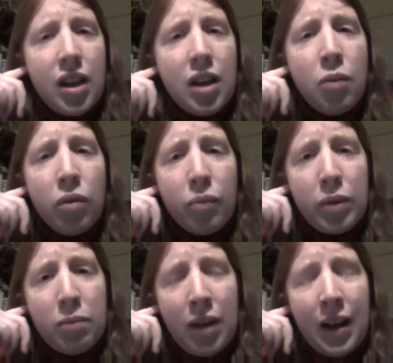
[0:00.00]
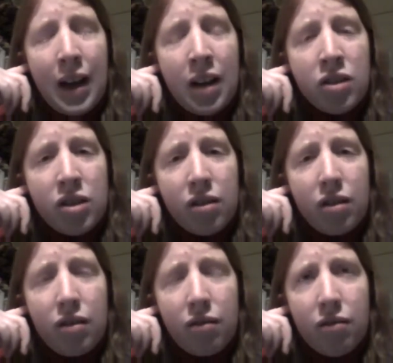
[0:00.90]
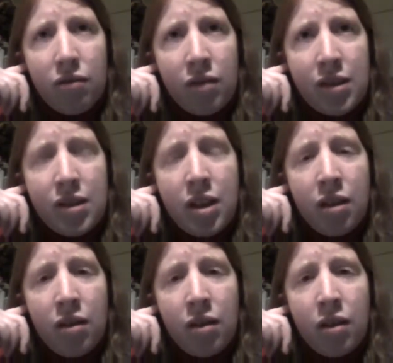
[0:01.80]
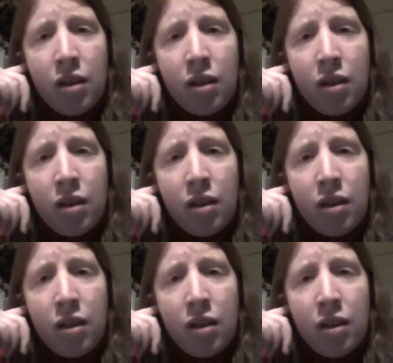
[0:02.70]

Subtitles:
he would have been my age this year.